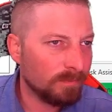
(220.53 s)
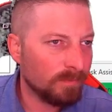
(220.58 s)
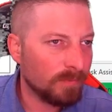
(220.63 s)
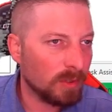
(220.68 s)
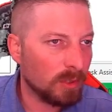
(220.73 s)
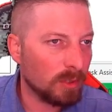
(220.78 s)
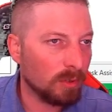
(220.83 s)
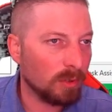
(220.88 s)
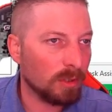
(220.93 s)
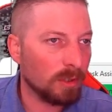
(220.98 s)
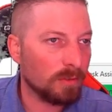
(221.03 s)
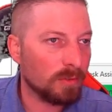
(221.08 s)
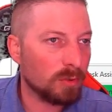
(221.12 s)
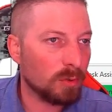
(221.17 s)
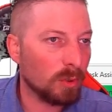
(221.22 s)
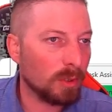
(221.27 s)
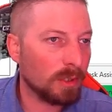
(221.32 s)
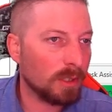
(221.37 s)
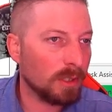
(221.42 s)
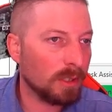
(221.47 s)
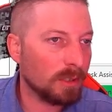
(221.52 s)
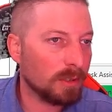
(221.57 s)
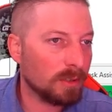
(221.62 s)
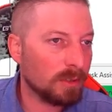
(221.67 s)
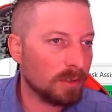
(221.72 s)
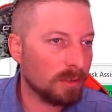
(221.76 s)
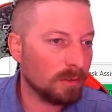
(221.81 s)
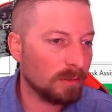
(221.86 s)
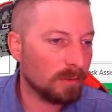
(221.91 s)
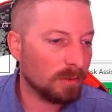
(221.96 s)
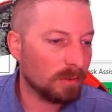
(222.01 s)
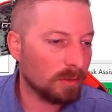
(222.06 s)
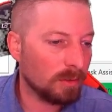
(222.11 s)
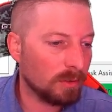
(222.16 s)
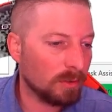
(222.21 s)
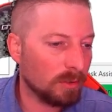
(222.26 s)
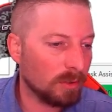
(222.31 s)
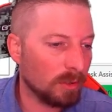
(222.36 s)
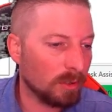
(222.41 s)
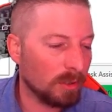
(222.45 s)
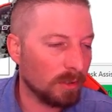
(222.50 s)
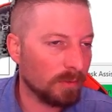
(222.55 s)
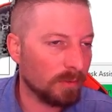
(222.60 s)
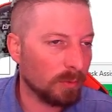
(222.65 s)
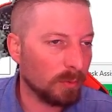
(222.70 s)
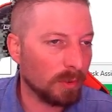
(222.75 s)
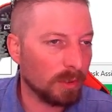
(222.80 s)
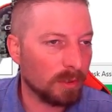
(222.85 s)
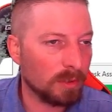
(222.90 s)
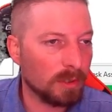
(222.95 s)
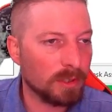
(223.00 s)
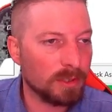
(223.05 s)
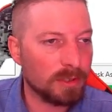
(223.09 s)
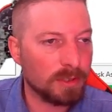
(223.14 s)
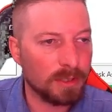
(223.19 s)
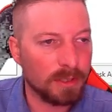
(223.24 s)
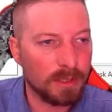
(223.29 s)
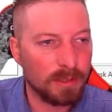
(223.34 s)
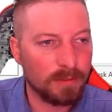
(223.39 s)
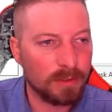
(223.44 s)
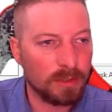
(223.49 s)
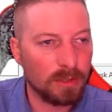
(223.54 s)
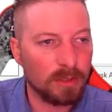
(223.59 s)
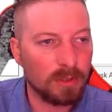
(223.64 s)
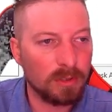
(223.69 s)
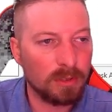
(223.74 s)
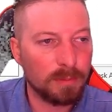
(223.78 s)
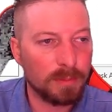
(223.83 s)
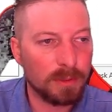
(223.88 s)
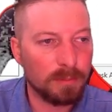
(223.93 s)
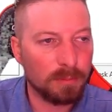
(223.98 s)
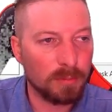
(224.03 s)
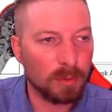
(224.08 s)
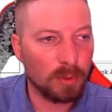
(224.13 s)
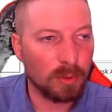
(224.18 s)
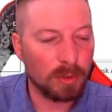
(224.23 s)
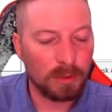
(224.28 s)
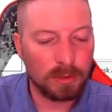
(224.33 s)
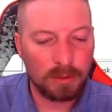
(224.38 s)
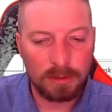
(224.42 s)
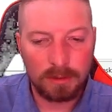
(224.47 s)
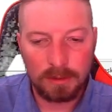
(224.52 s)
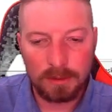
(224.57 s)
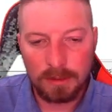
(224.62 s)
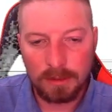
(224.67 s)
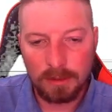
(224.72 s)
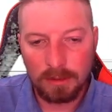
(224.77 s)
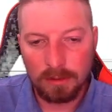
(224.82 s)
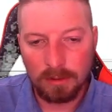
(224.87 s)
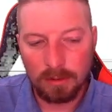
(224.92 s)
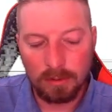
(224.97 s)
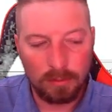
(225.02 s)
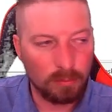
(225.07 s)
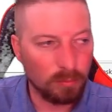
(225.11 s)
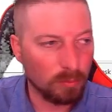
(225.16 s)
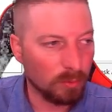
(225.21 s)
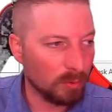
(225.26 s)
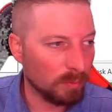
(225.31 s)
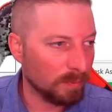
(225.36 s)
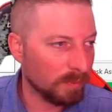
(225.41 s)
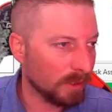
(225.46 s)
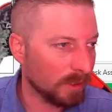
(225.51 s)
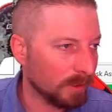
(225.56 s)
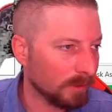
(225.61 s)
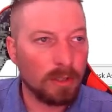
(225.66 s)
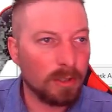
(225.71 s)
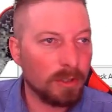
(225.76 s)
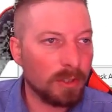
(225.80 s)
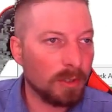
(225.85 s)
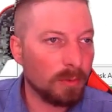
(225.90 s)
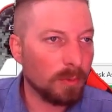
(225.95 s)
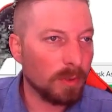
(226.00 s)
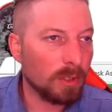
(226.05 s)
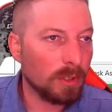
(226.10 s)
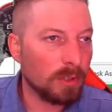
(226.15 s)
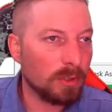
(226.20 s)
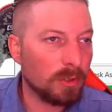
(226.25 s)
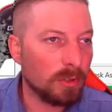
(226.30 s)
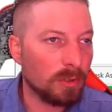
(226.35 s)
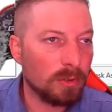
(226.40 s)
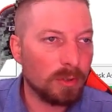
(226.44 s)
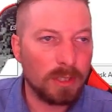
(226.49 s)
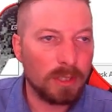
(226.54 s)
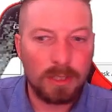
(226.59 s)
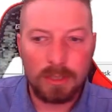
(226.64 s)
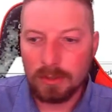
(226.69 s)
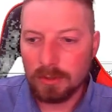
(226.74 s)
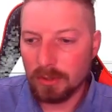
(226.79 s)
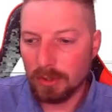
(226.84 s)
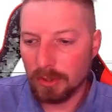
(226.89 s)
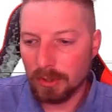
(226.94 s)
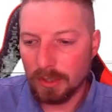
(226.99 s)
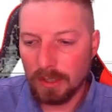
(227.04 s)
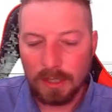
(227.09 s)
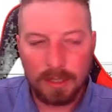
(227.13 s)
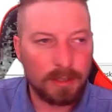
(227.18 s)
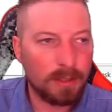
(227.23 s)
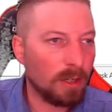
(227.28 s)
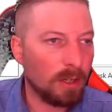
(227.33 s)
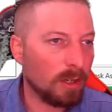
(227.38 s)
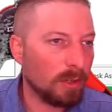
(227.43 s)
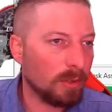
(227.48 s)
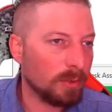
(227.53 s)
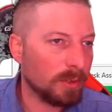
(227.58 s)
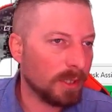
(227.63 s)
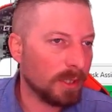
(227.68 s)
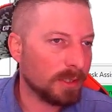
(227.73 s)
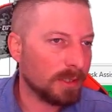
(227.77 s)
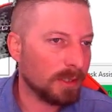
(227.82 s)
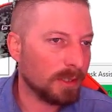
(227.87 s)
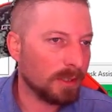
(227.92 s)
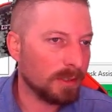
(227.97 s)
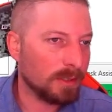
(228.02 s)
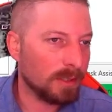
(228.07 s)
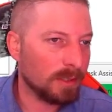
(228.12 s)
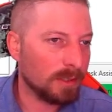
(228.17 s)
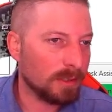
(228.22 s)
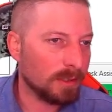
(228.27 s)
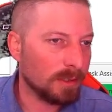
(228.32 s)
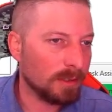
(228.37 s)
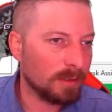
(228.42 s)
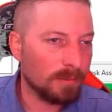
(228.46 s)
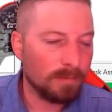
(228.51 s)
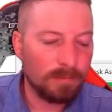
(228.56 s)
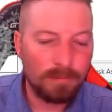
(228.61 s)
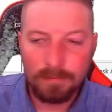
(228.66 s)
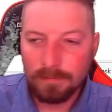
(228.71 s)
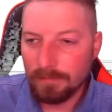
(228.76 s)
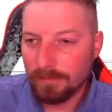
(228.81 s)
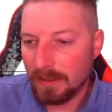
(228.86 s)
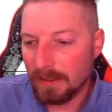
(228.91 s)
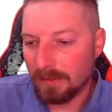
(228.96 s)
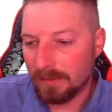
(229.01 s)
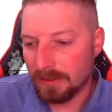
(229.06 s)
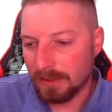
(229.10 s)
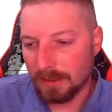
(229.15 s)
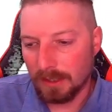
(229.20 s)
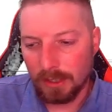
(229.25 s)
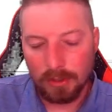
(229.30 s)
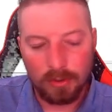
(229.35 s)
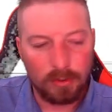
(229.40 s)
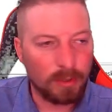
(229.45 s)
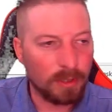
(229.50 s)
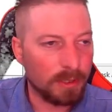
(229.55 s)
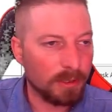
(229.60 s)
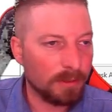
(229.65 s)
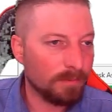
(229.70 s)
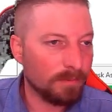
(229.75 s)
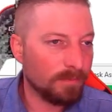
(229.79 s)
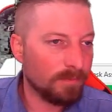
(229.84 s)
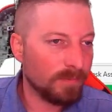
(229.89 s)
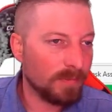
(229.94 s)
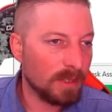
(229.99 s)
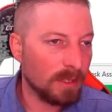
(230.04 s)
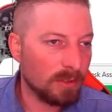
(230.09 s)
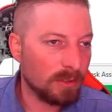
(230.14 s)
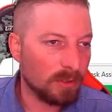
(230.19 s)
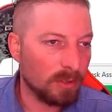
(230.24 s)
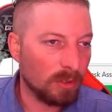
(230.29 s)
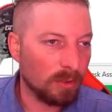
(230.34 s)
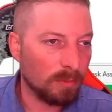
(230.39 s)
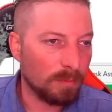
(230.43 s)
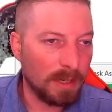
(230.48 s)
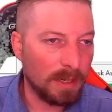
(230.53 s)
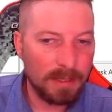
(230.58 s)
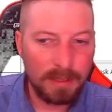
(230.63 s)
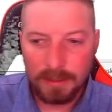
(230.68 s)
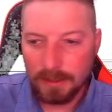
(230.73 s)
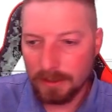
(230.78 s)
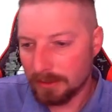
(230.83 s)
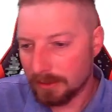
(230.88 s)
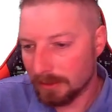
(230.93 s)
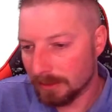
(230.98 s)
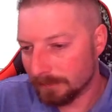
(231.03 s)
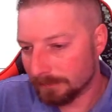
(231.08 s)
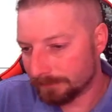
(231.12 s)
turn off shortcuts, turn off the Worklist, and give us a little bit more room there. The other thing we're going to do is turn on Autodesk Assistant if it's not already. So mine is.